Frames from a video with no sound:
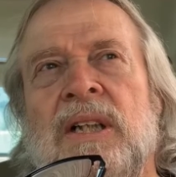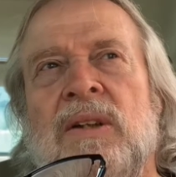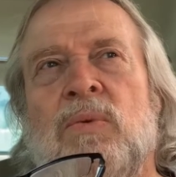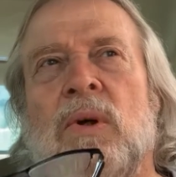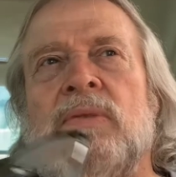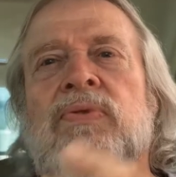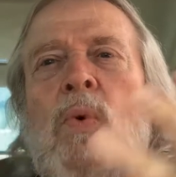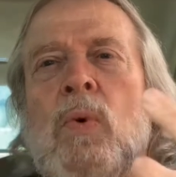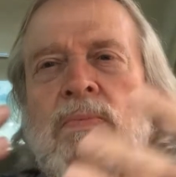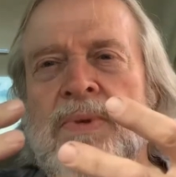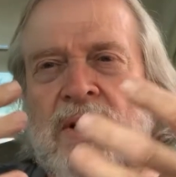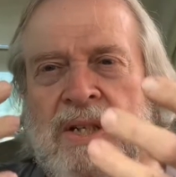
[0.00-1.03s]
What
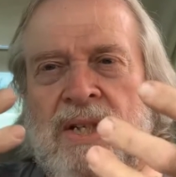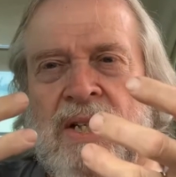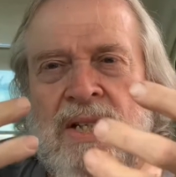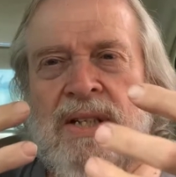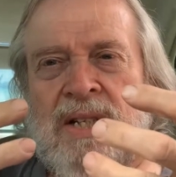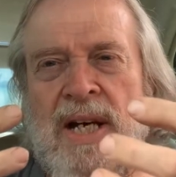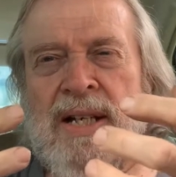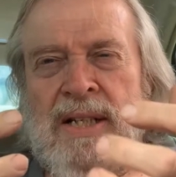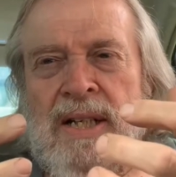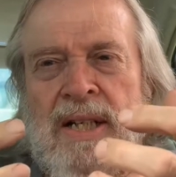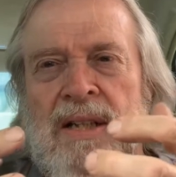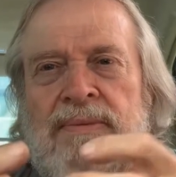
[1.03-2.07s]
forms us is an
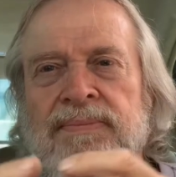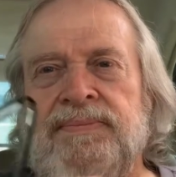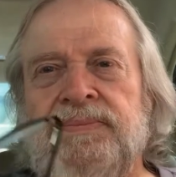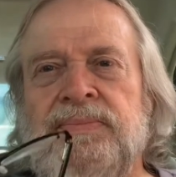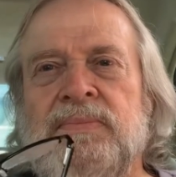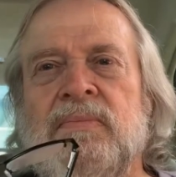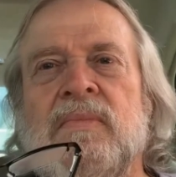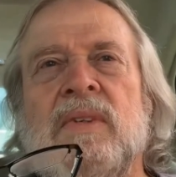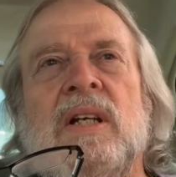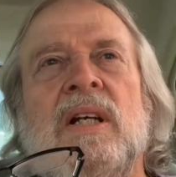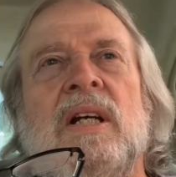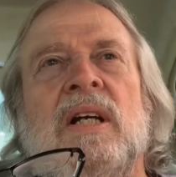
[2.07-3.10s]
idea.
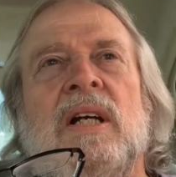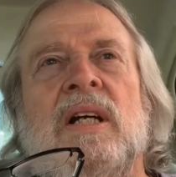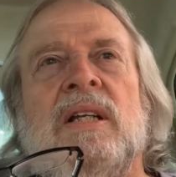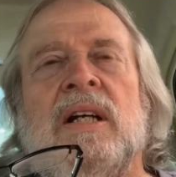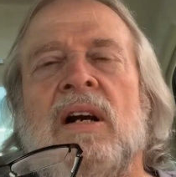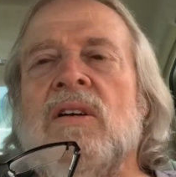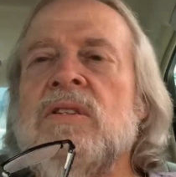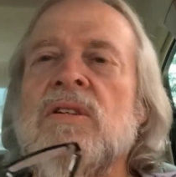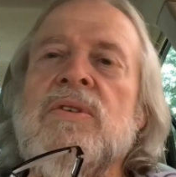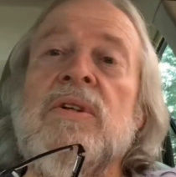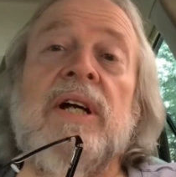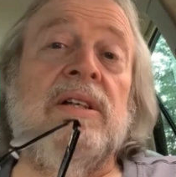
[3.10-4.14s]
That also
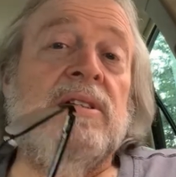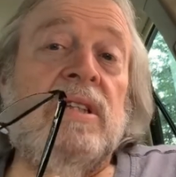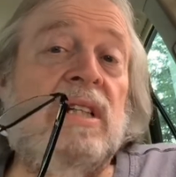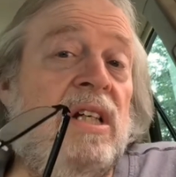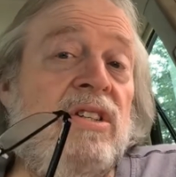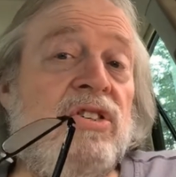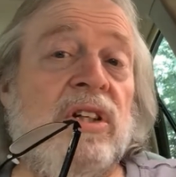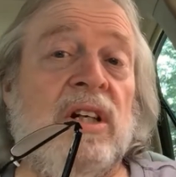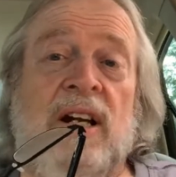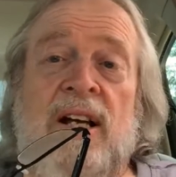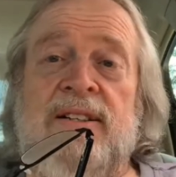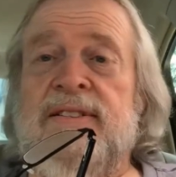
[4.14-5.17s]
creates the tension in
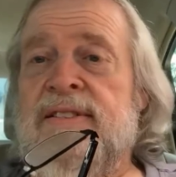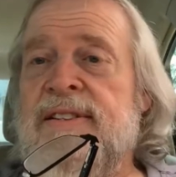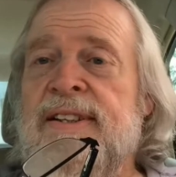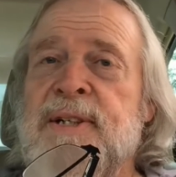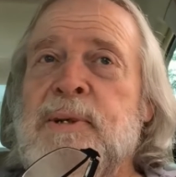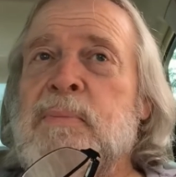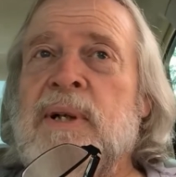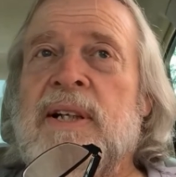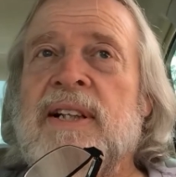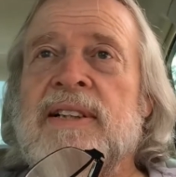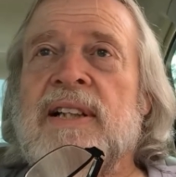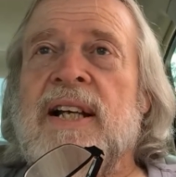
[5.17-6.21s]
us,
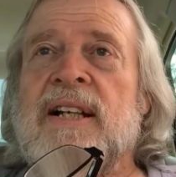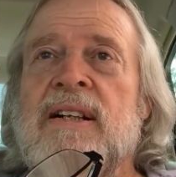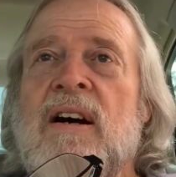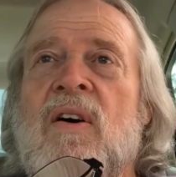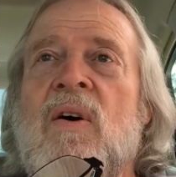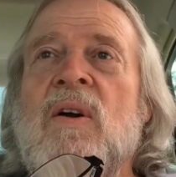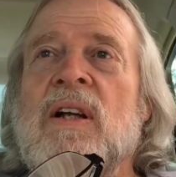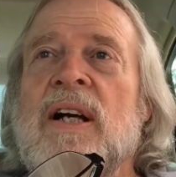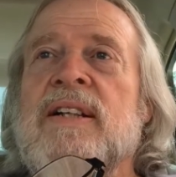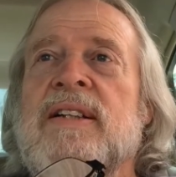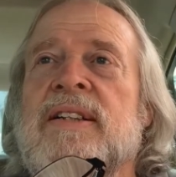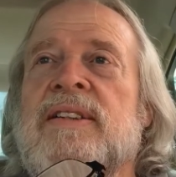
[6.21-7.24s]
because like all
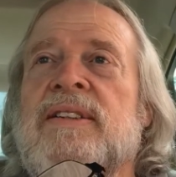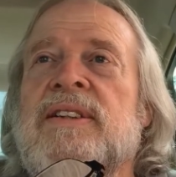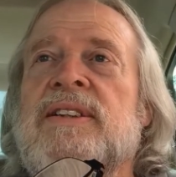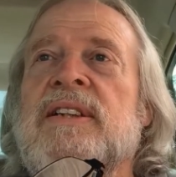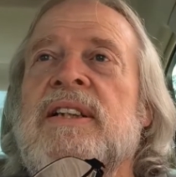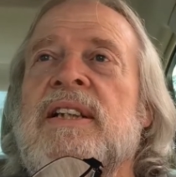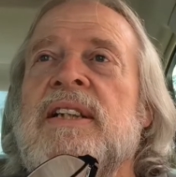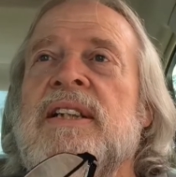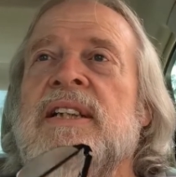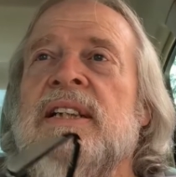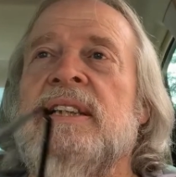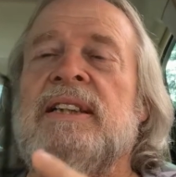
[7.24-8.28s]
ideals,
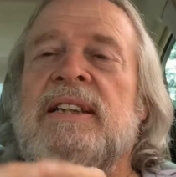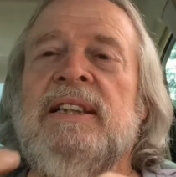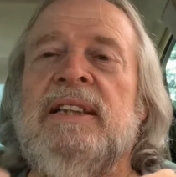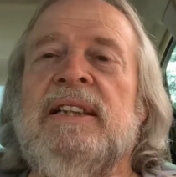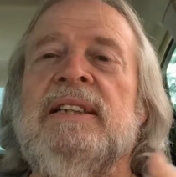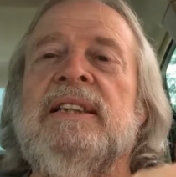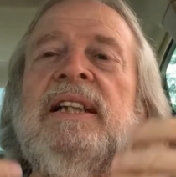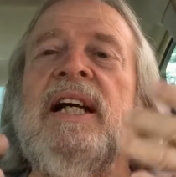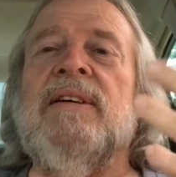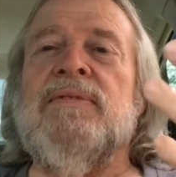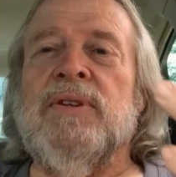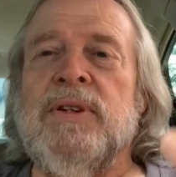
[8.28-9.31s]
it is an
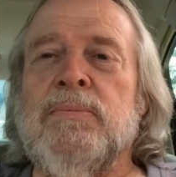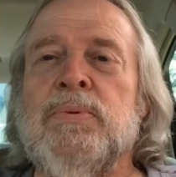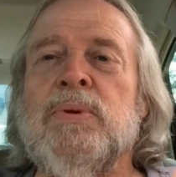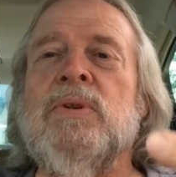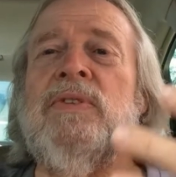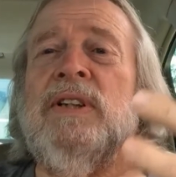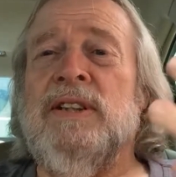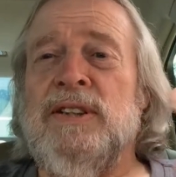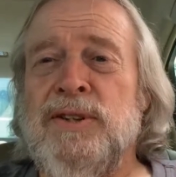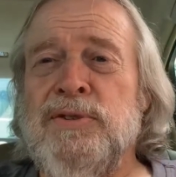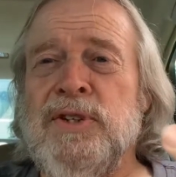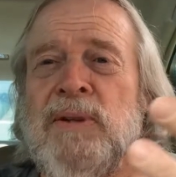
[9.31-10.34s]
ever-improving
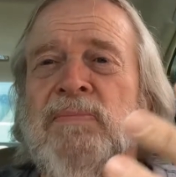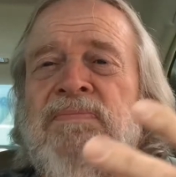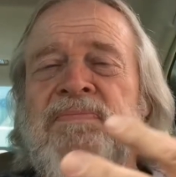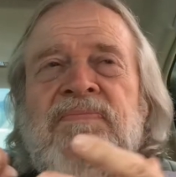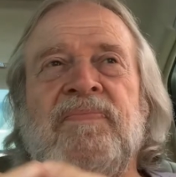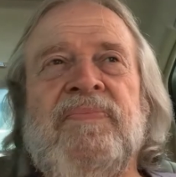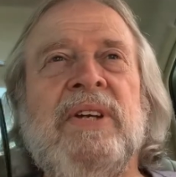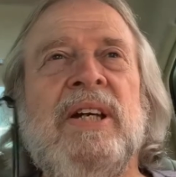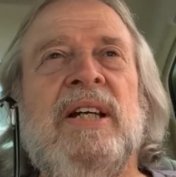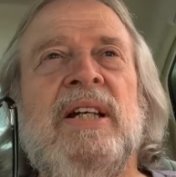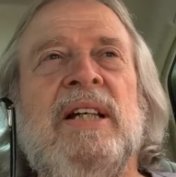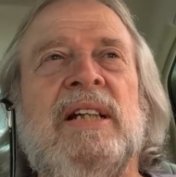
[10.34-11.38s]
union.
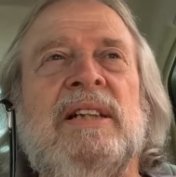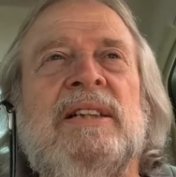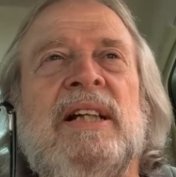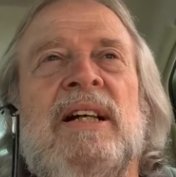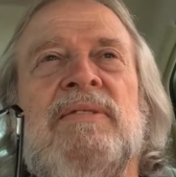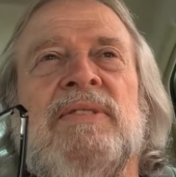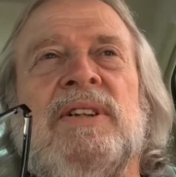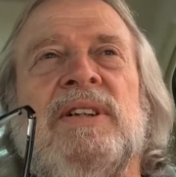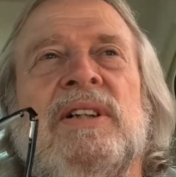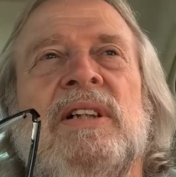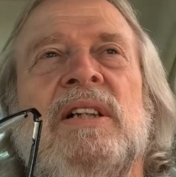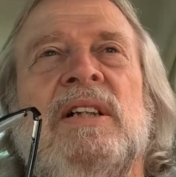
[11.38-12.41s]
It is
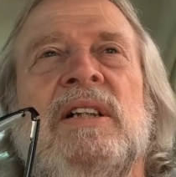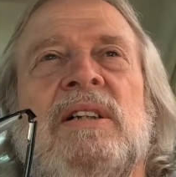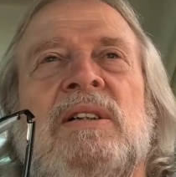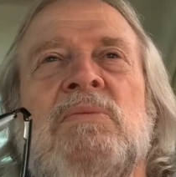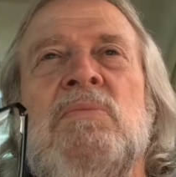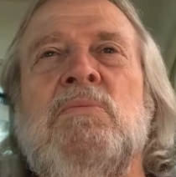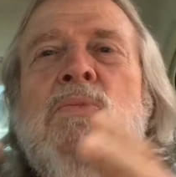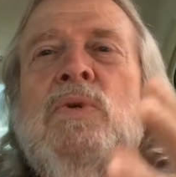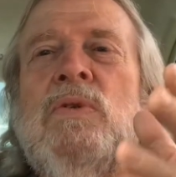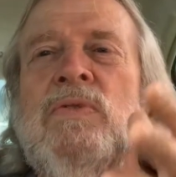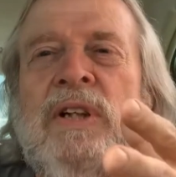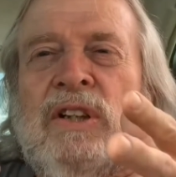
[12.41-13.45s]
ever
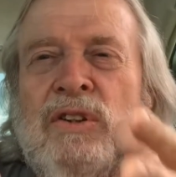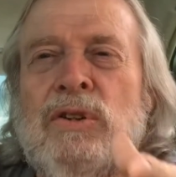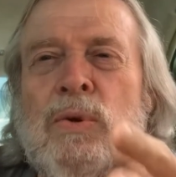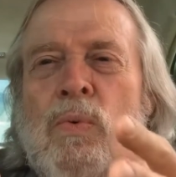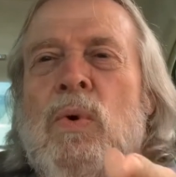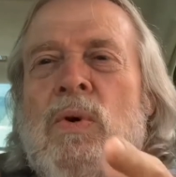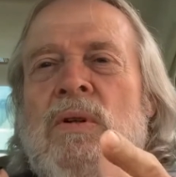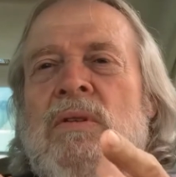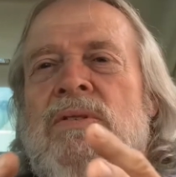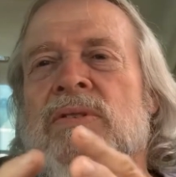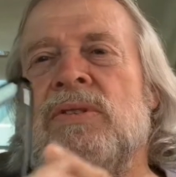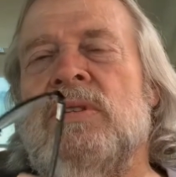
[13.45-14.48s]
moving
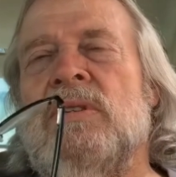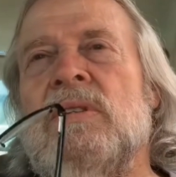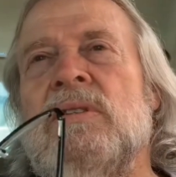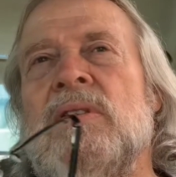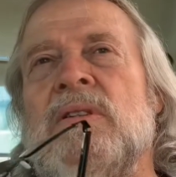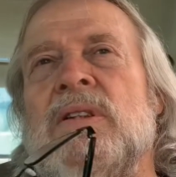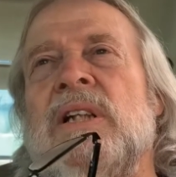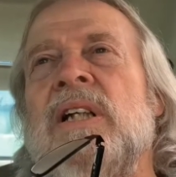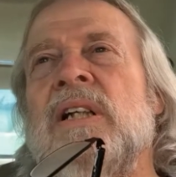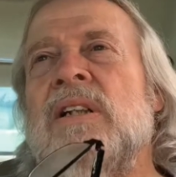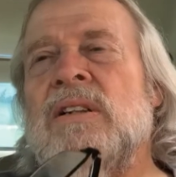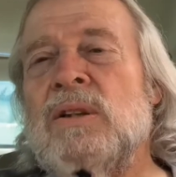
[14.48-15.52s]
towards the
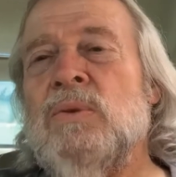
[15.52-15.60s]
end to